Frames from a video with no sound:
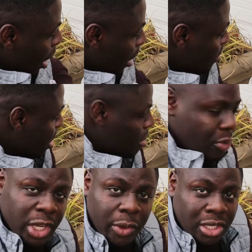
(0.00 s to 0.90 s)
Um, so let me
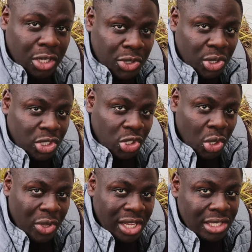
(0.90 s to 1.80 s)
bring you in closer and
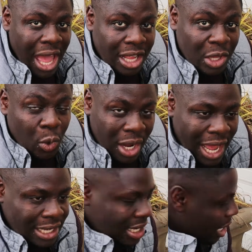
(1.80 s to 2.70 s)
show you exactly
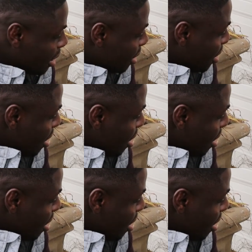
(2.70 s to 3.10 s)
what I did.